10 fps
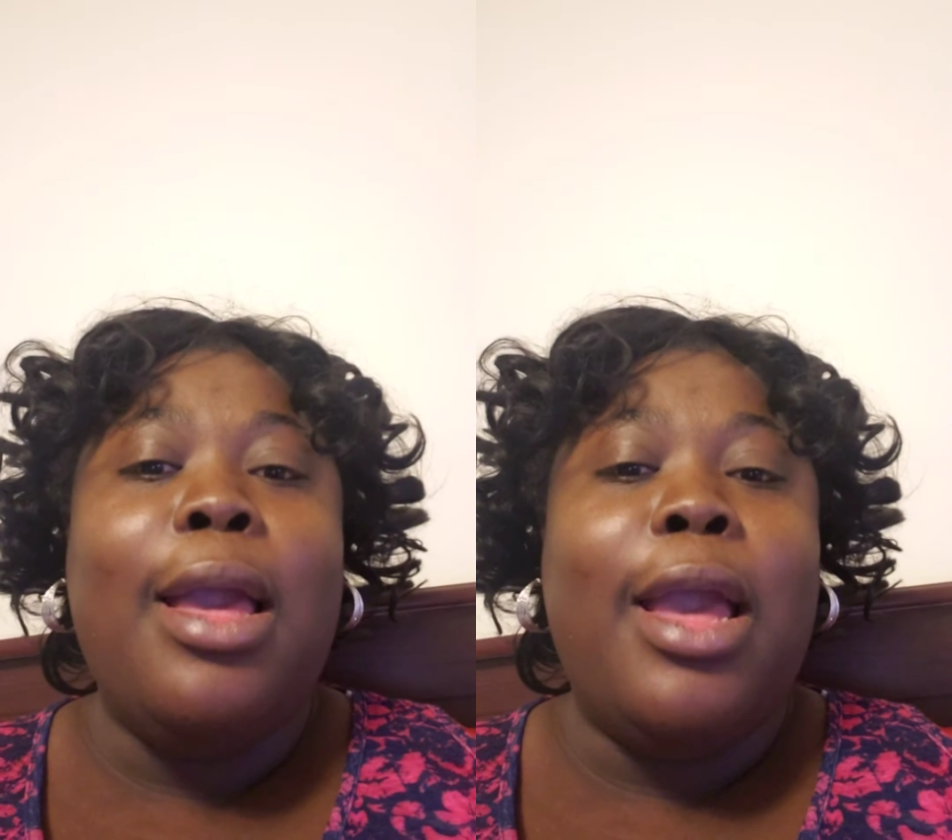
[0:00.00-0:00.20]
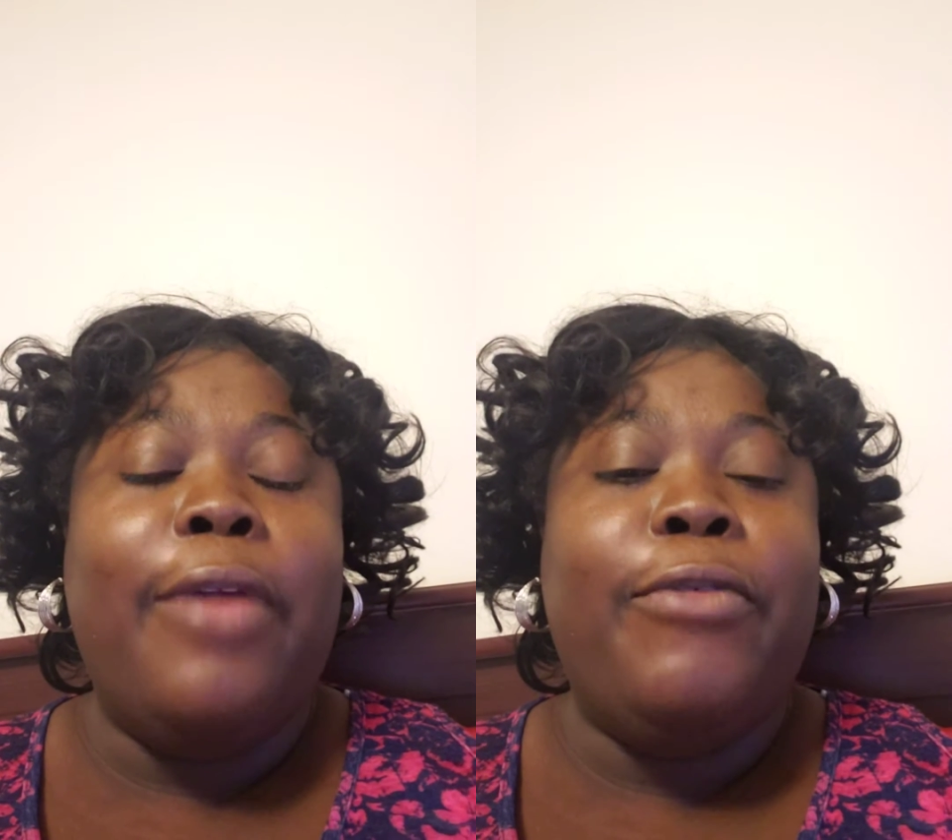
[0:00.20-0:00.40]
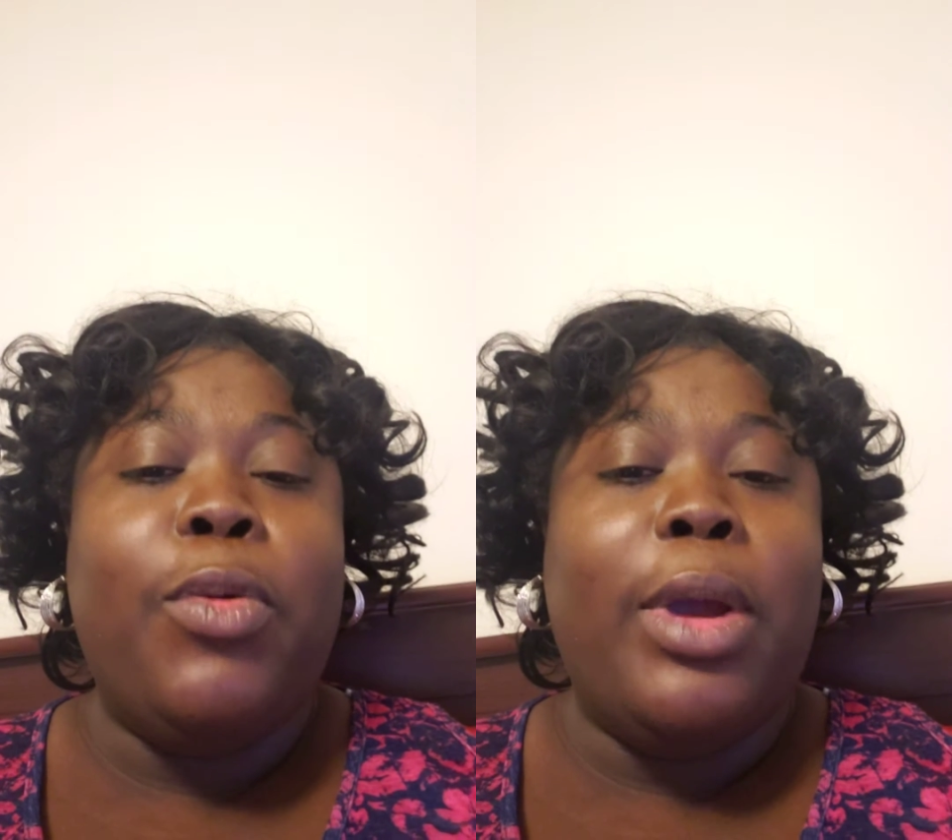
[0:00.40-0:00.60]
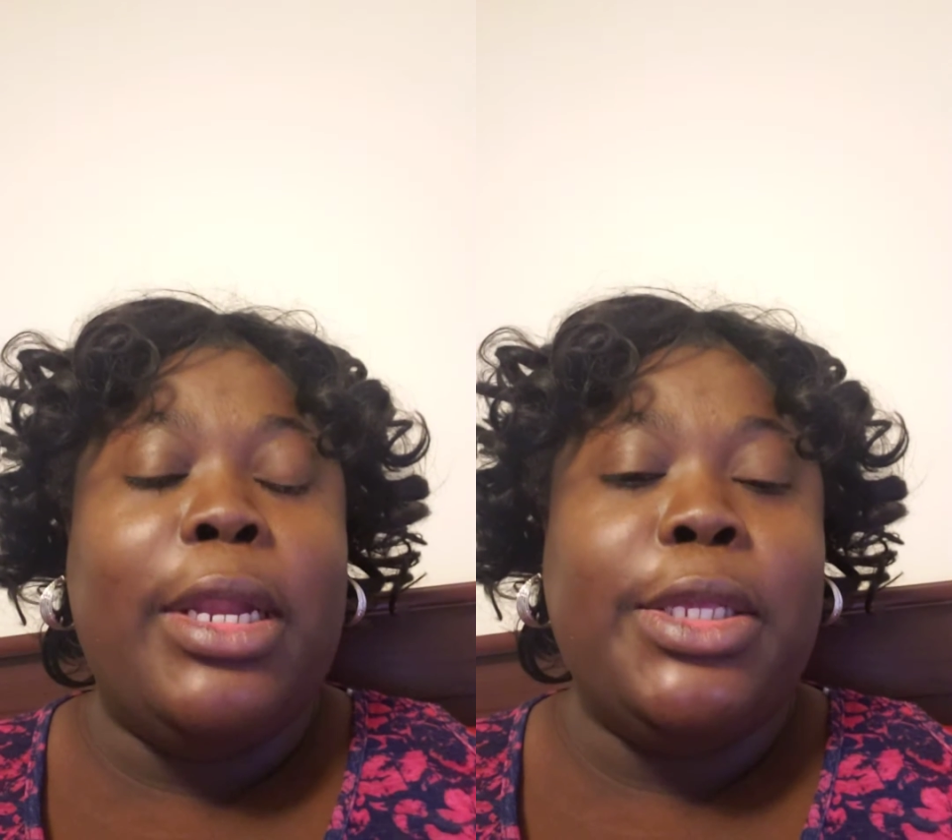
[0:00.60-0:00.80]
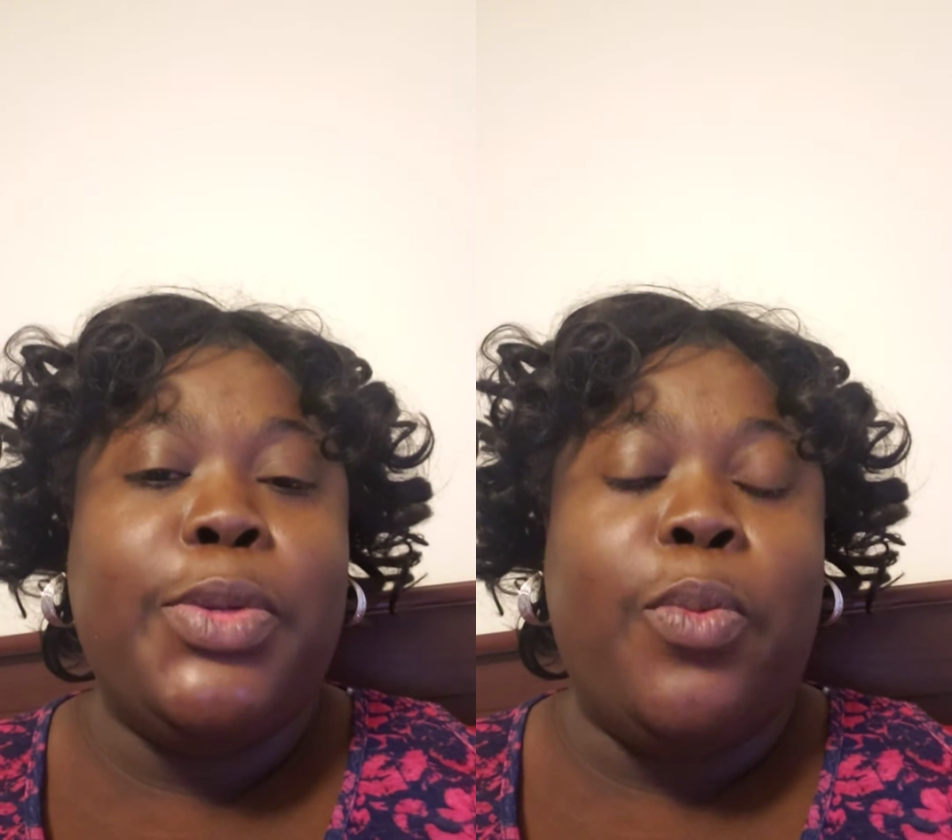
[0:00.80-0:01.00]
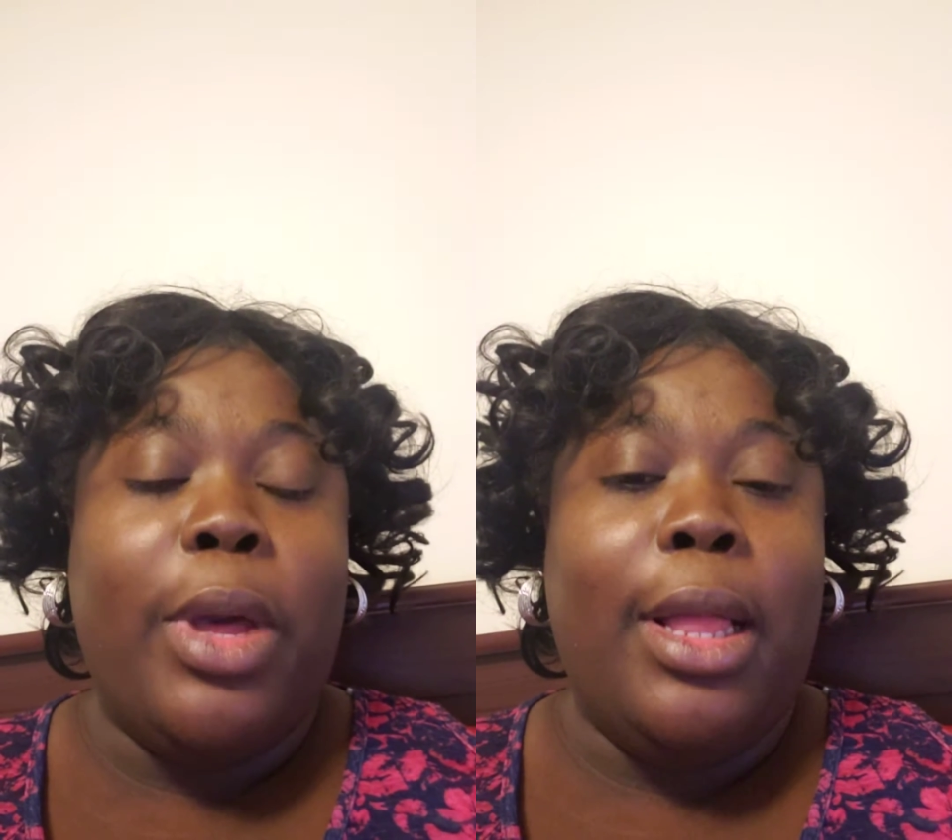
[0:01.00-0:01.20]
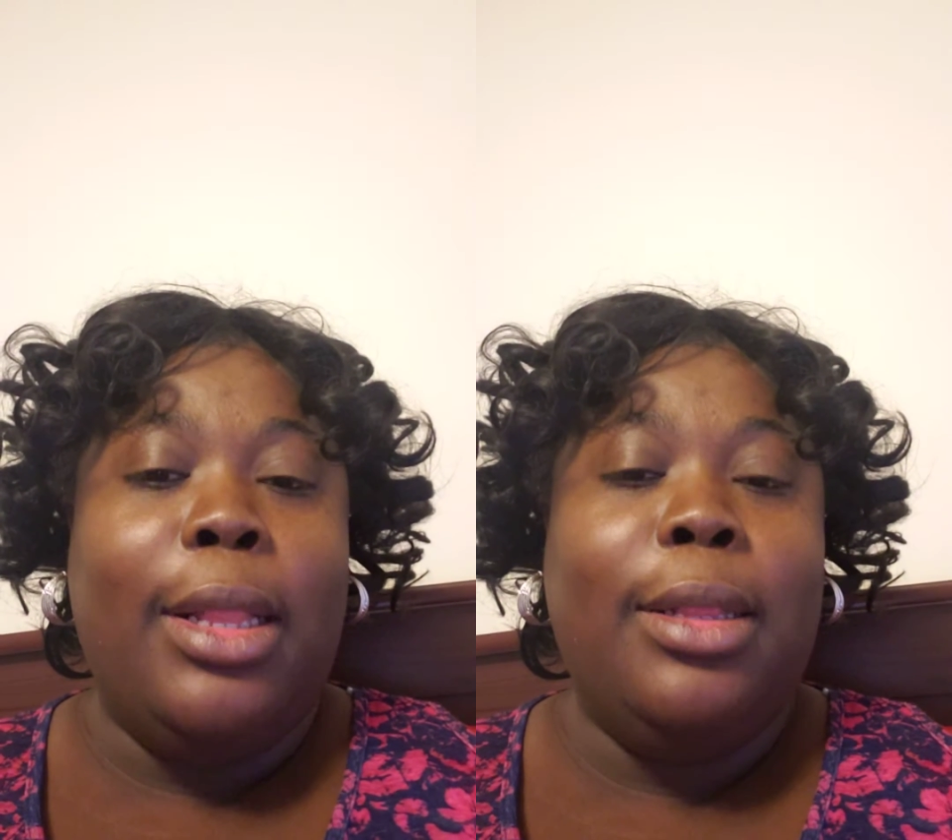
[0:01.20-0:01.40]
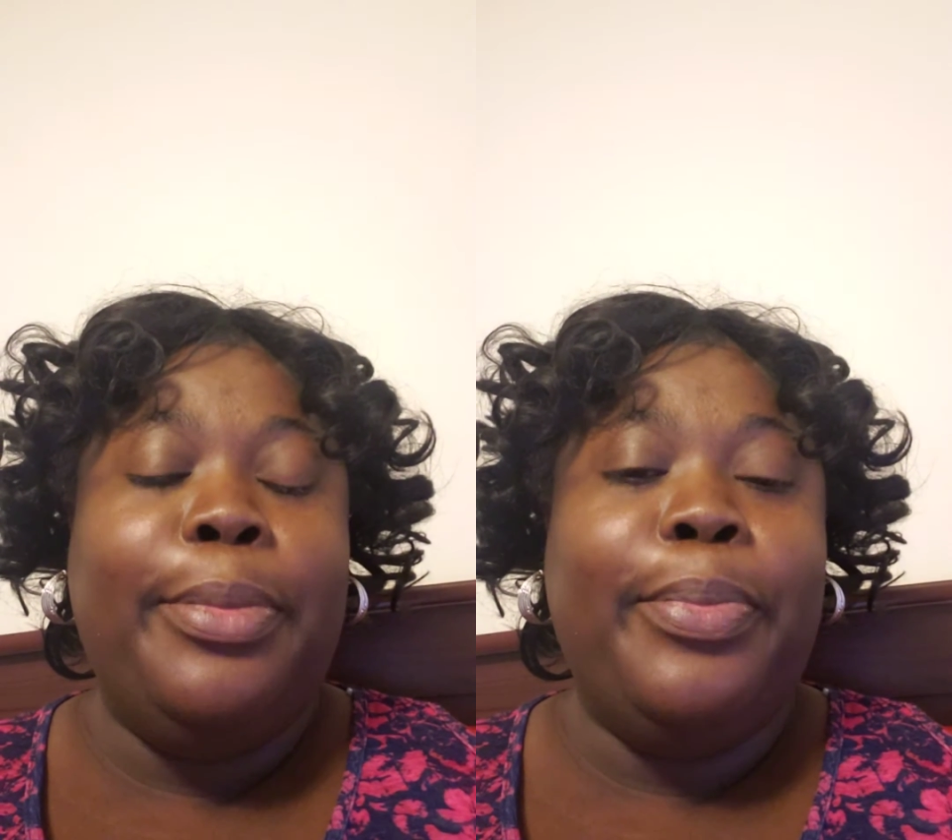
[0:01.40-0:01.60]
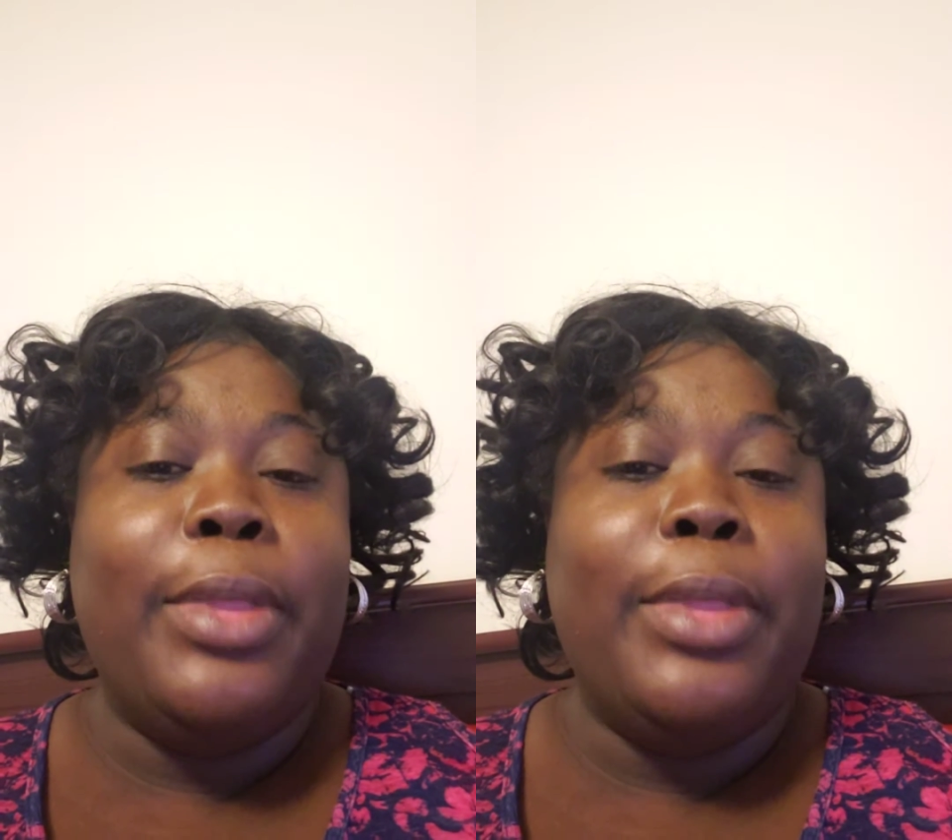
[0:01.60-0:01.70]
everyone is well.